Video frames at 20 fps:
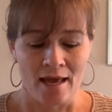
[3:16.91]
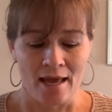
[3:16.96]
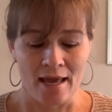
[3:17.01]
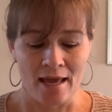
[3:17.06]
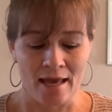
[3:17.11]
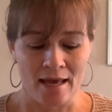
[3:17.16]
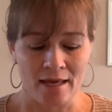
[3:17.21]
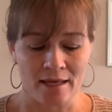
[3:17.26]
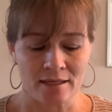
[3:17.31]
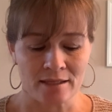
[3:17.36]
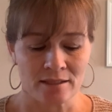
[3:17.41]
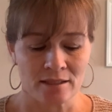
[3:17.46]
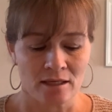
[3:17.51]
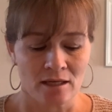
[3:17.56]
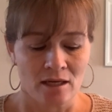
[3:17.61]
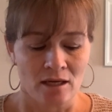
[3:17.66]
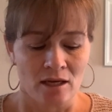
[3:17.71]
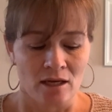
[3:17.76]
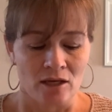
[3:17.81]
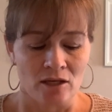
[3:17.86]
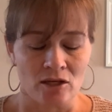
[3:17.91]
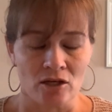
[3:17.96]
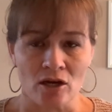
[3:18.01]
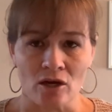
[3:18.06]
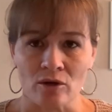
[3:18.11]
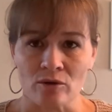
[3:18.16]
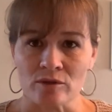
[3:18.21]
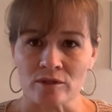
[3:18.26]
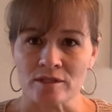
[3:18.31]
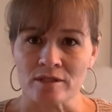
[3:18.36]
And,
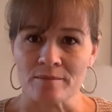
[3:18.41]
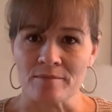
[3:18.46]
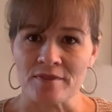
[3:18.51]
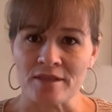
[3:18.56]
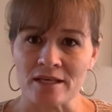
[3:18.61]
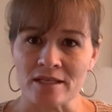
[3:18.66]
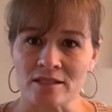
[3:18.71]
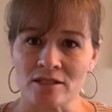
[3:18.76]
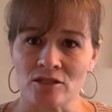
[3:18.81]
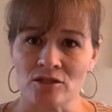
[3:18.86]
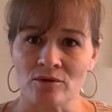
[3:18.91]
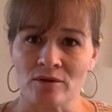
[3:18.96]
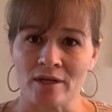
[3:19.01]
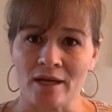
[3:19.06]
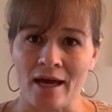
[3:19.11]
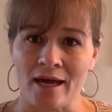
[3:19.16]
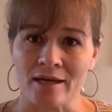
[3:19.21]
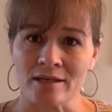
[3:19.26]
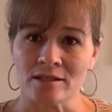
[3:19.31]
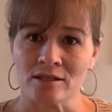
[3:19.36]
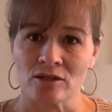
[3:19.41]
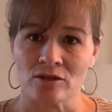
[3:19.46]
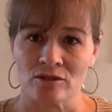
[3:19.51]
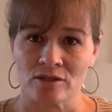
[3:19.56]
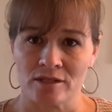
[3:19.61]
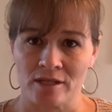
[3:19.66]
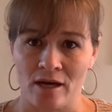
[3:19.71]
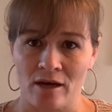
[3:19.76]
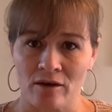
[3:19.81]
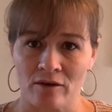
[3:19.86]
some things that you can ask
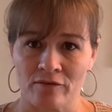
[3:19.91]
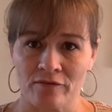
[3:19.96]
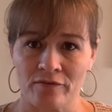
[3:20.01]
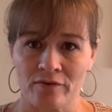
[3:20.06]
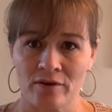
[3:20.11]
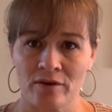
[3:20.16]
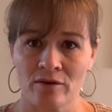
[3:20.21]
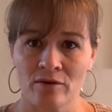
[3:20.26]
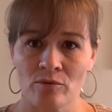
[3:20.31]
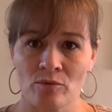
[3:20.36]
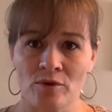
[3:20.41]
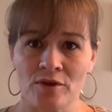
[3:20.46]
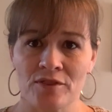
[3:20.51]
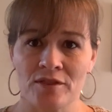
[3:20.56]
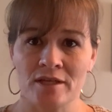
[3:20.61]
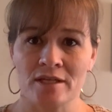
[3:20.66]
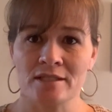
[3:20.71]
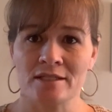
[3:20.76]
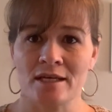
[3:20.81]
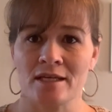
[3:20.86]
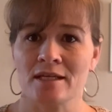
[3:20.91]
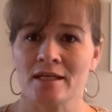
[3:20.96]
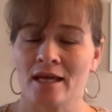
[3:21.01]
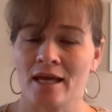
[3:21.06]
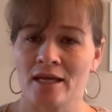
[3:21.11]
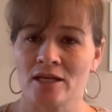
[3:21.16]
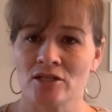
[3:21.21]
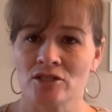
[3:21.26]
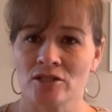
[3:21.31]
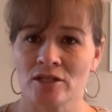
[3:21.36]
yourself within
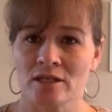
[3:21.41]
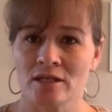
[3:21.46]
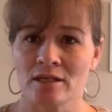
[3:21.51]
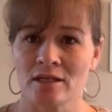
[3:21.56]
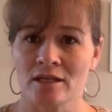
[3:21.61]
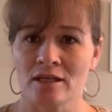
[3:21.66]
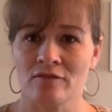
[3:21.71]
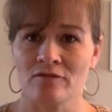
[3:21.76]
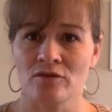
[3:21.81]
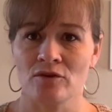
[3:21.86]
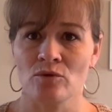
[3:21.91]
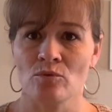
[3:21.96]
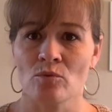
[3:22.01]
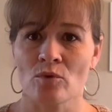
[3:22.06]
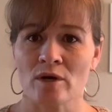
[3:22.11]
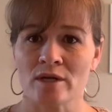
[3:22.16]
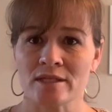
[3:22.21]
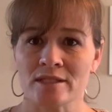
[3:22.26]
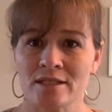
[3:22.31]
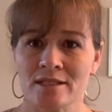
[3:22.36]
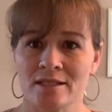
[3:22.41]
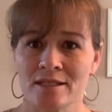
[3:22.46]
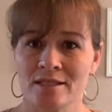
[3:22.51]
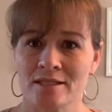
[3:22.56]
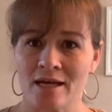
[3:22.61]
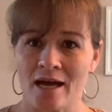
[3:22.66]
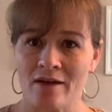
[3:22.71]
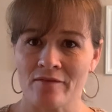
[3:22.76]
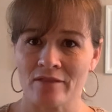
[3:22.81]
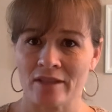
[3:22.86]
dedication if you wanted to
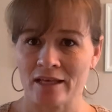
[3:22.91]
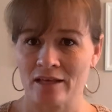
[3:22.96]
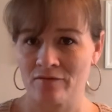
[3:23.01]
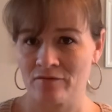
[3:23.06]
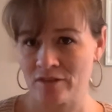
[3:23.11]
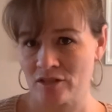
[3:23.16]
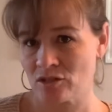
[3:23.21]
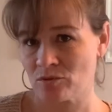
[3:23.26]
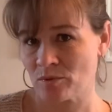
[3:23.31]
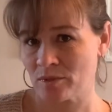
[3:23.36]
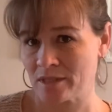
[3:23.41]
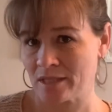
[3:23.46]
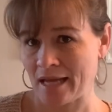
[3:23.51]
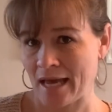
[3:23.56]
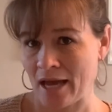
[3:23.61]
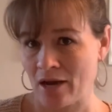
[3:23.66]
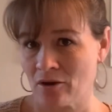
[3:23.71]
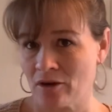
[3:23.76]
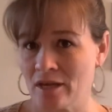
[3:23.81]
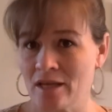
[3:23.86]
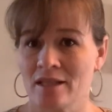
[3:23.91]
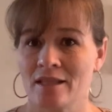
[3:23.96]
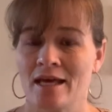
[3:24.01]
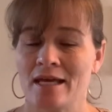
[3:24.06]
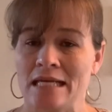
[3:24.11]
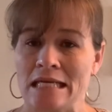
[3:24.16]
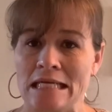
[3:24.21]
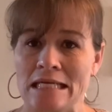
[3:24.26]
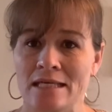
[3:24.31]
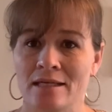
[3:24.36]
dive, like if this was an area
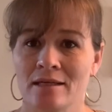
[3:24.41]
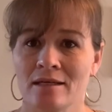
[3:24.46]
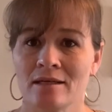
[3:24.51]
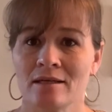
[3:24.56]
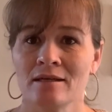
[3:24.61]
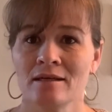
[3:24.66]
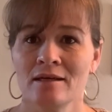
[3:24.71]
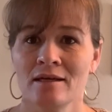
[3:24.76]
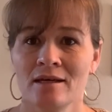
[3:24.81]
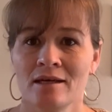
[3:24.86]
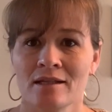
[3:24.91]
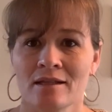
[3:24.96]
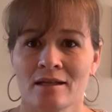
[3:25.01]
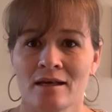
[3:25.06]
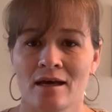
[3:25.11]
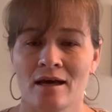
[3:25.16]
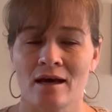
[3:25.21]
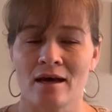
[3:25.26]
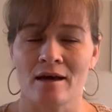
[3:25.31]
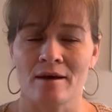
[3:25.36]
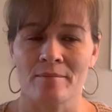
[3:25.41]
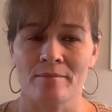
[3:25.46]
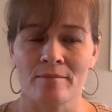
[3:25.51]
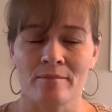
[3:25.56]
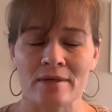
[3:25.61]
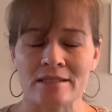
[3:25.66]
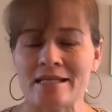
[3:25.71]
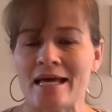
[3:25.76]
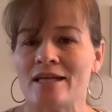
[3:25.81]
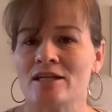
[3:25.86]
that needed
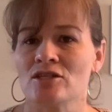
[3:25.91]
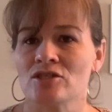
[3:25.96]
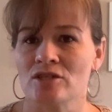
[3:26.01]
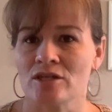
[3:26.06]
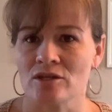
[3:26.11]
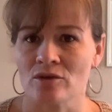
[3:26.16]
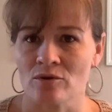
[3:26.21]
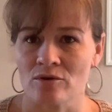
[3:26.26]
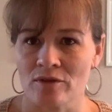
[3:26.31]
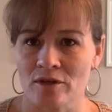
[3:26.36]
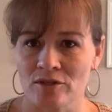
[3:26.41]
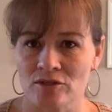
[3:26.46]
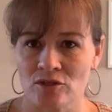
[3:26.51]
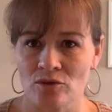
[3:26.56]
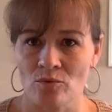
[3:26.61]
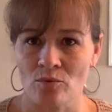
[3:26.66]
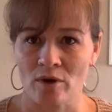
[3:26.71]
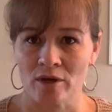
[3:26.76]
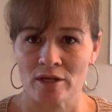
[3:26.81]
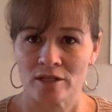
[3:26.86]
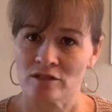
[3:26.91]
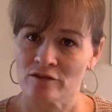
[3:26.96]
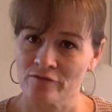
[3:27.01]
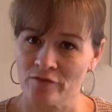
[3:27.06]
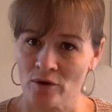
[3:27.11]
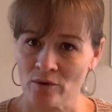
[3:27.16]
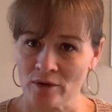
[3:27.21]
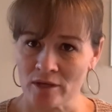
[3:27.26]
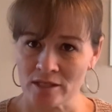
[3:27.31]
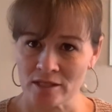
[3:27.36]
attention or that you wanted to
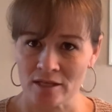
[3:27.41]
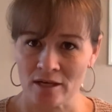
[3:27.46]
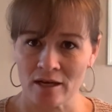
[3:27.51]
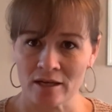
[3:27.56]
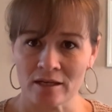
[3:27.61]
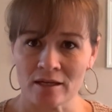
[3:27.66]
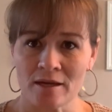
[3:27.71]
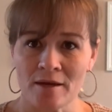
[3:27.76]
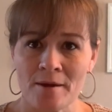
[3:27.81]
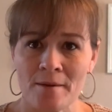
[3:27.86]
focus on,